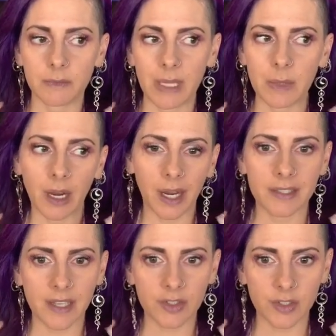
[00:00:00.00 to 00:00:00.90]
maybe our
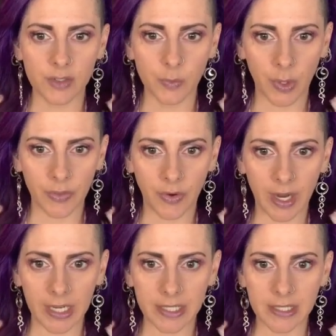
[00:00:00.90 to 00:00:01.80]
ancestors weren't the
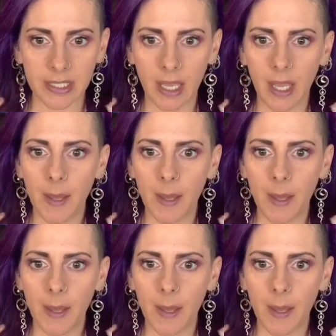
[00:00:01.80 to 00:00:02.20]
greatest.